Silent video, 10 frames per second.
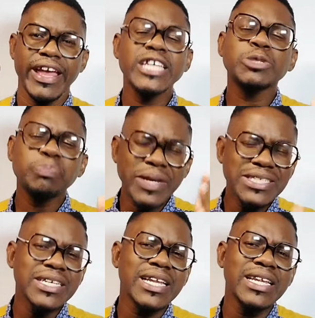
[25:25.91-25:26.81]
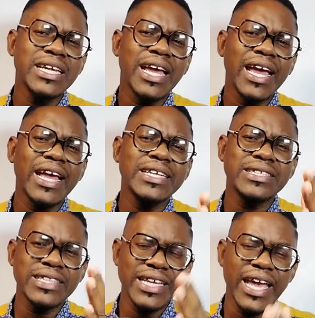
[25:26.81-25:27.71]
Especially
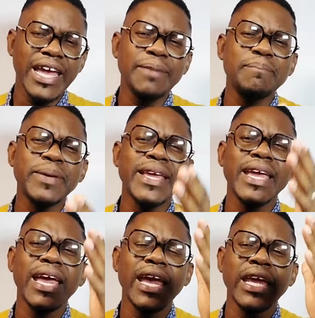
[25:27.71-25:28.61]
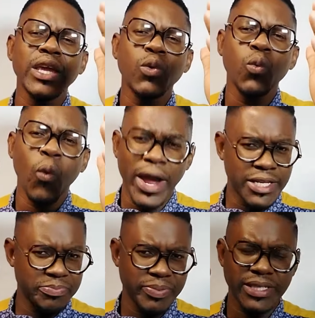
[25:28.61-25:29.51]
as Leanne being a
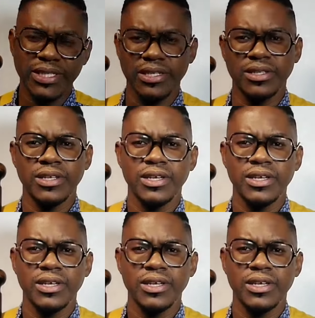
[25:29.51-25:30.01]
white person.